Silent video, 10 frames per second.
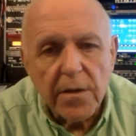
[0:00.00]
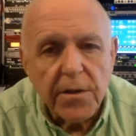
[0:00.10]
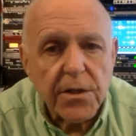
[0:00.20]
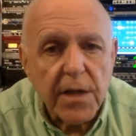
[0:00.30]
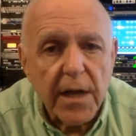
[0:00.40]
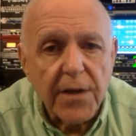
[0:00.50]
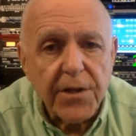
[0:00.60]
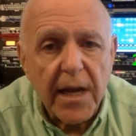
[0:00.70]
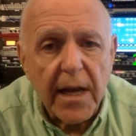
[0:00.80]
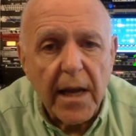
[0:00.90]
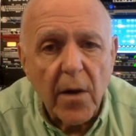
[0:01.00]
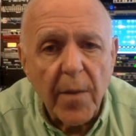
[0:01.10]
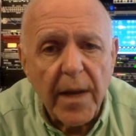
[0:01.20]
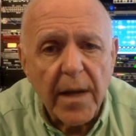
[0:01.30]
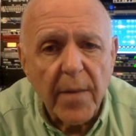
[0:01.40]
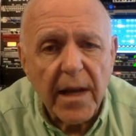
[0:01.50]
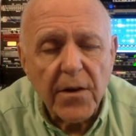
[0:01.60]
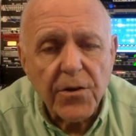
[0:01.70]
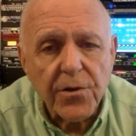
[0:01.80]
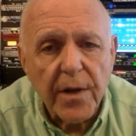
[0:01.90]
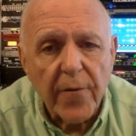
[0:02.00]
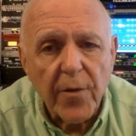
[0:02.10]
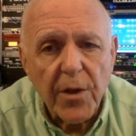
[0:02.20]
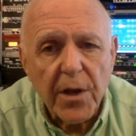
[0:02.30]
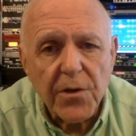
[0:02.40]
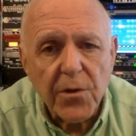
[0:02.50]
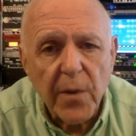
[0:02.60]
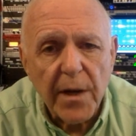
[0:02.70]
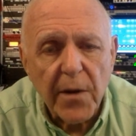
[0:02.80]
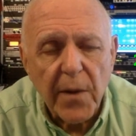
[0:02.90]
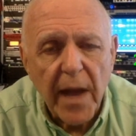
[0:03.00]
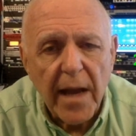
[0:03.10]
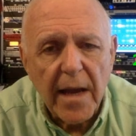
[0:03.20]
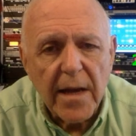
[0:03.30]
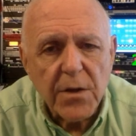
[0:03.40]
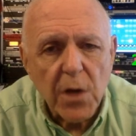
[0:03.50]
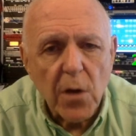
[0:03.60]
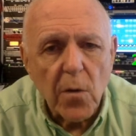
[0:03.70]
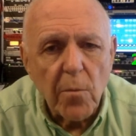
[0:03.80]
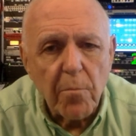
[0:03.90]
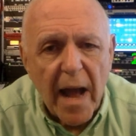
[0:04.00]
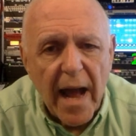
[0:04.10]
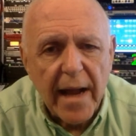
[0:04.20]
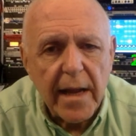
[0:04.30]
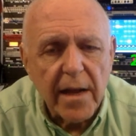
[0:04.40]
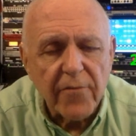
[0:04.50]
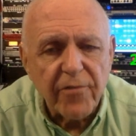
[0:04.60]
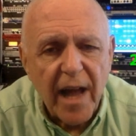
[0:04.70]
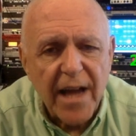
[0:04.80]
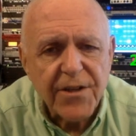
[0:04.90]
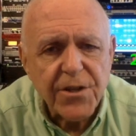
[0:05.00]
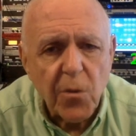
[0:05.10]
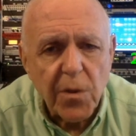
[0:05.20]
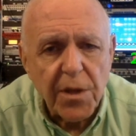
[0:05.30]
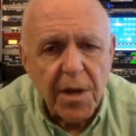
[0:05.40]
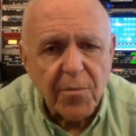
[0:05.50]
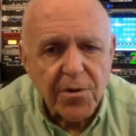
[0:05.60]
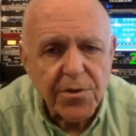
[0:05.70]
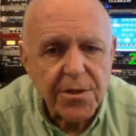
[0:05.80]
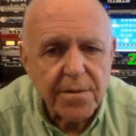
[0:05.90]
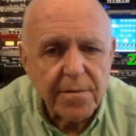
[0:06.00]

just checking in on me and making sure that everything is going okay. So back in a flash with the numbers.